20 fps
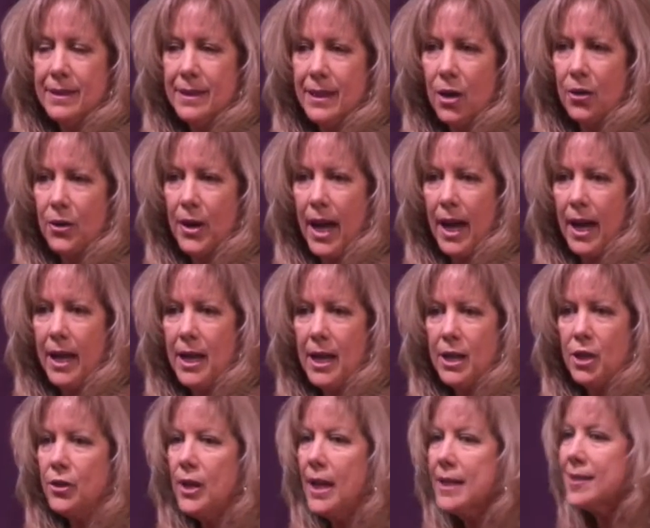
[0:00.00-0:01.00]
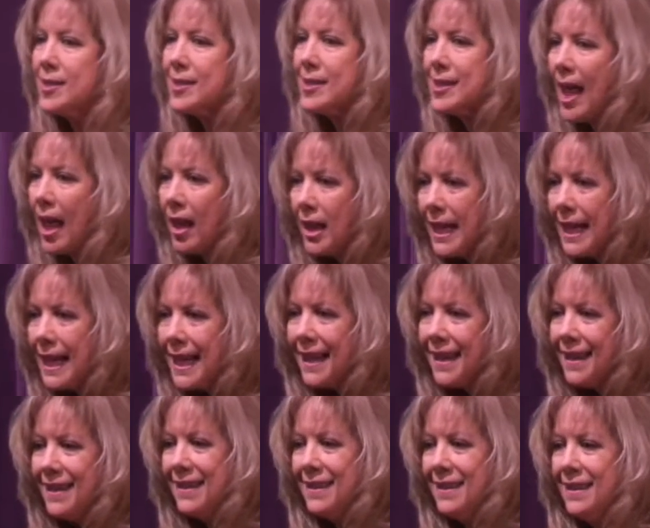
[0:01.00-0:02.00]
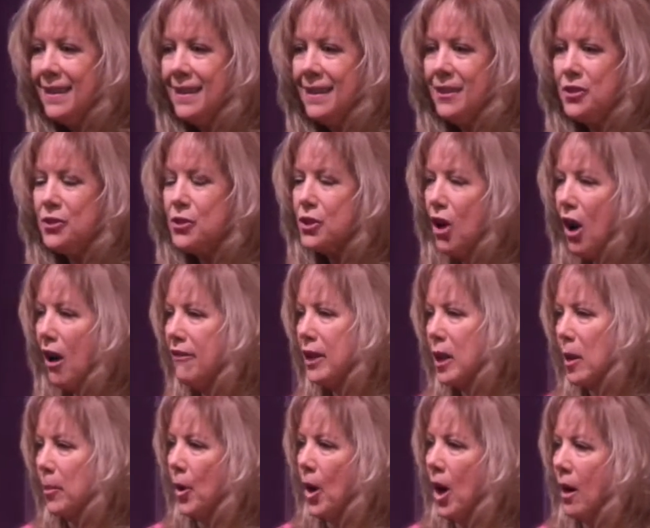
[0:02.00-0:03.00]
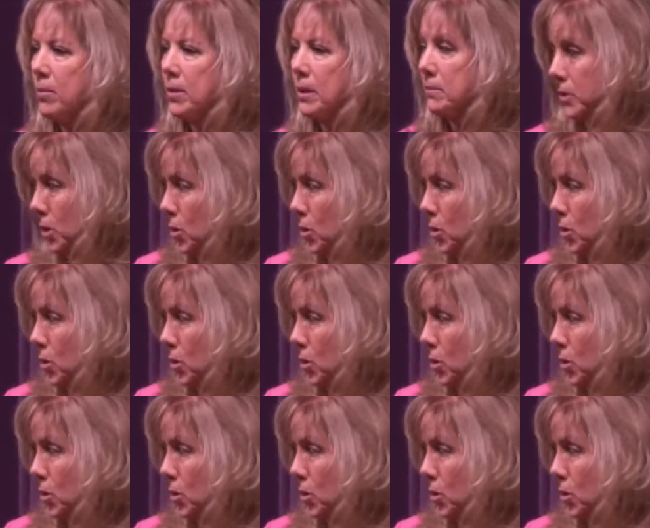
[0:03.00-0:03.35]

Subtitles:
Okay? You're not selling, you're solving a problem.